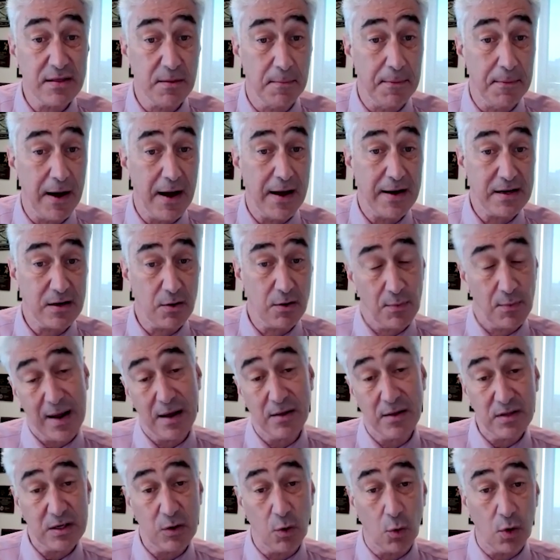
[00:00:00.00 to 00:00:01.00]
the body,
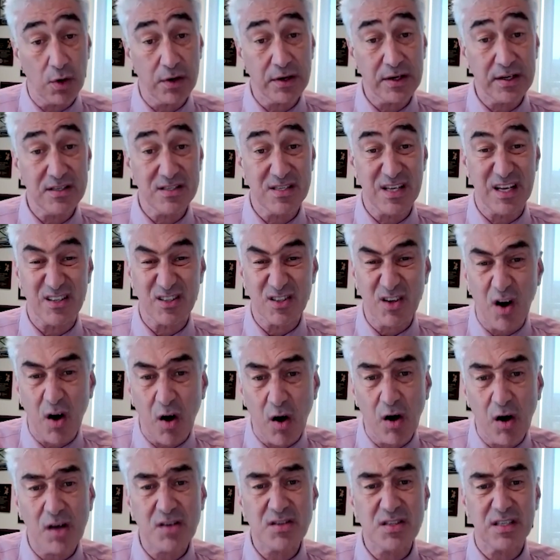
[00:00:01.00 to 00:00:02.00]
around the organs, that's
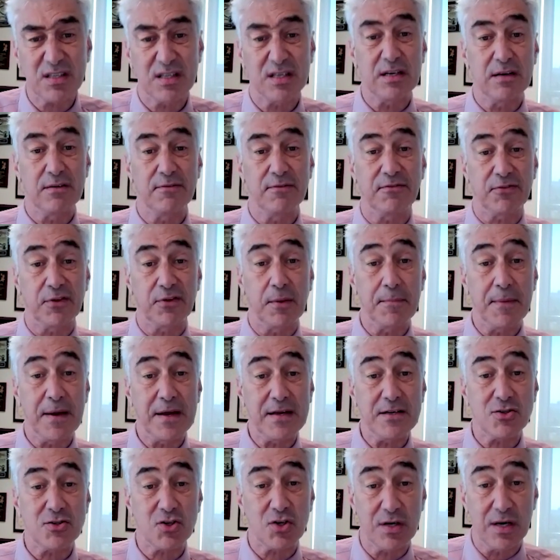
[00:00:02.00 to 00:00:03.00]
causing the
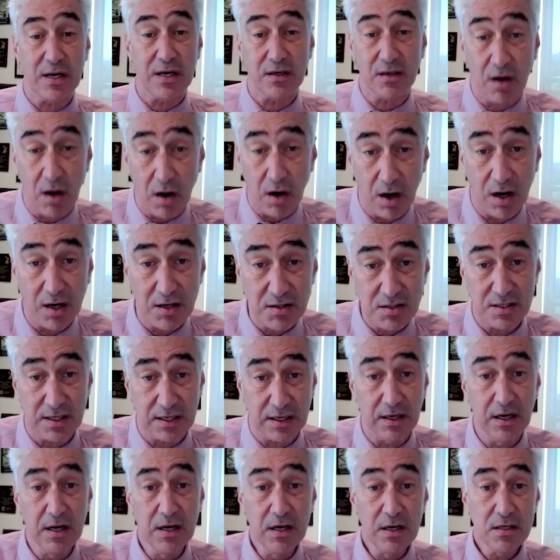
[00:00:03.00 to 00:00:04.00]
inflammation and
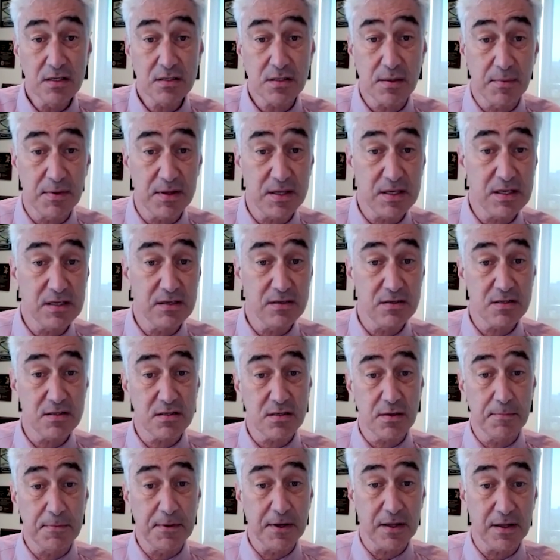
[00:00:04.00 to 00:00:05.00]
causing some of the
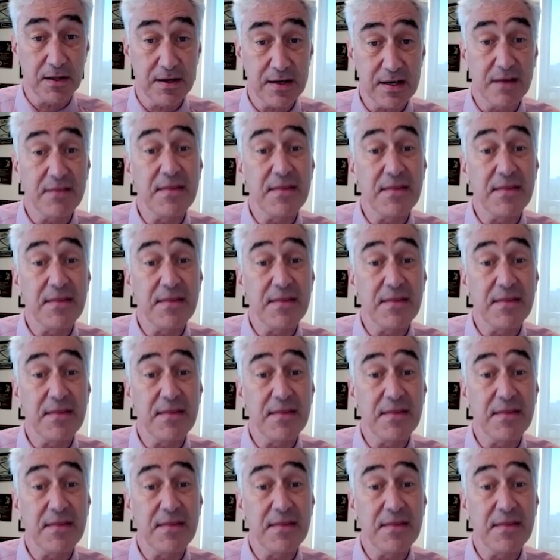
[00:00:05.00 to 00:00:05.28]
instability.